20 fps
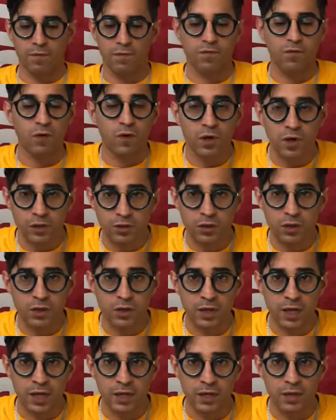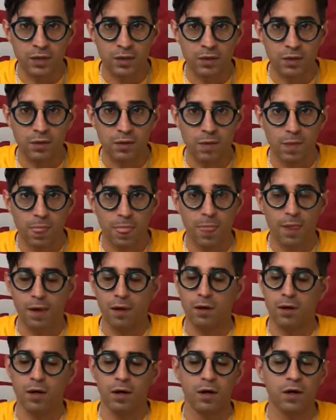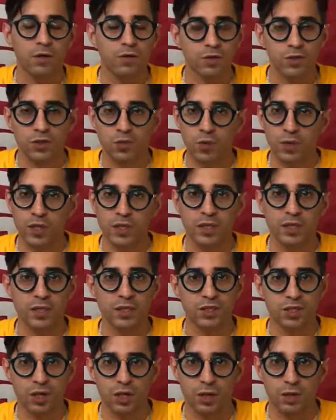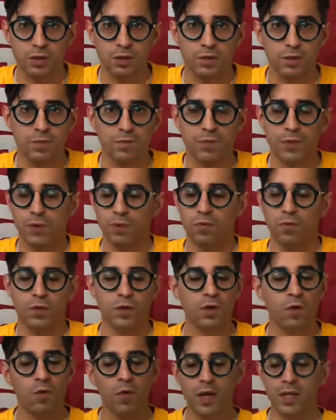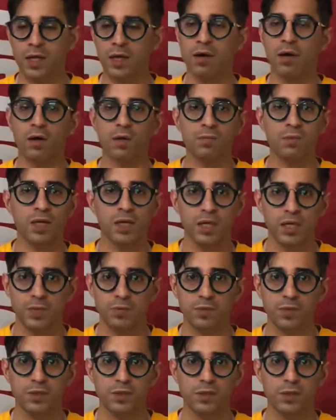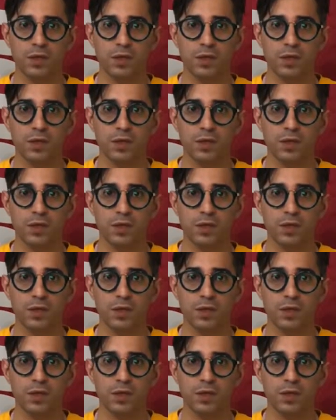480, 120 in each color. We know why they call them clips.